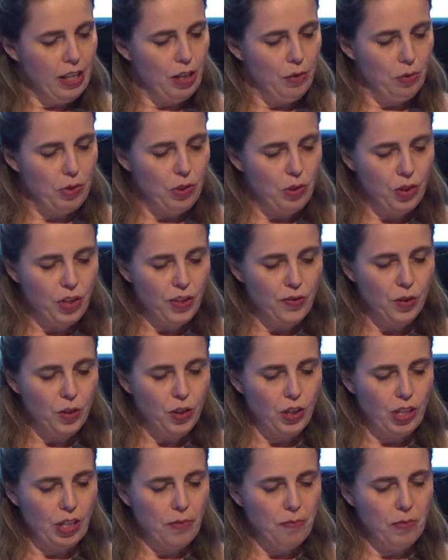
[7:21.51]
that was useful
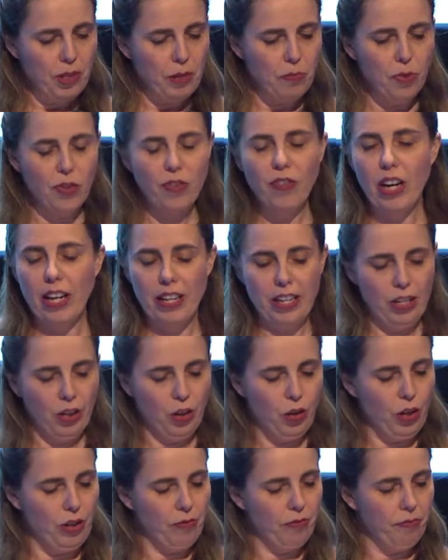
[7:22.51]
to them and provided
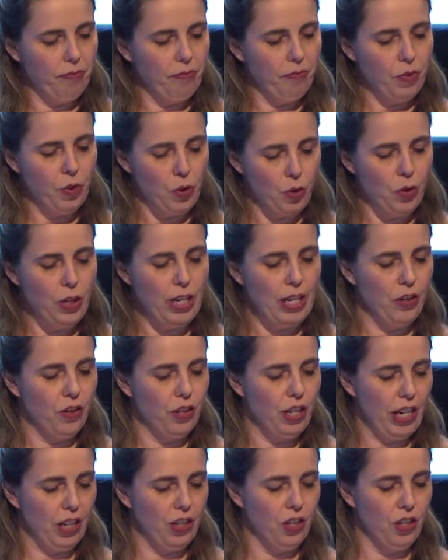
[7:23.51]
a good
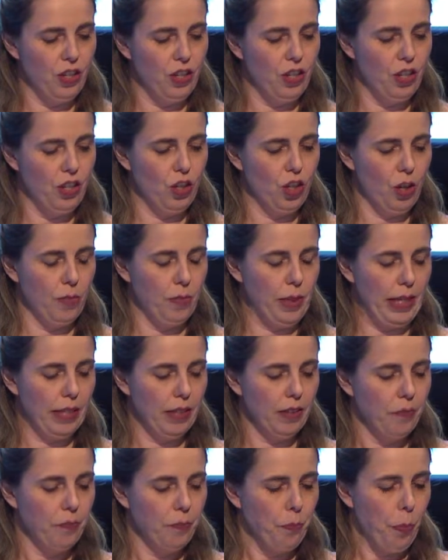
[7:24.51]
introduction to the topic.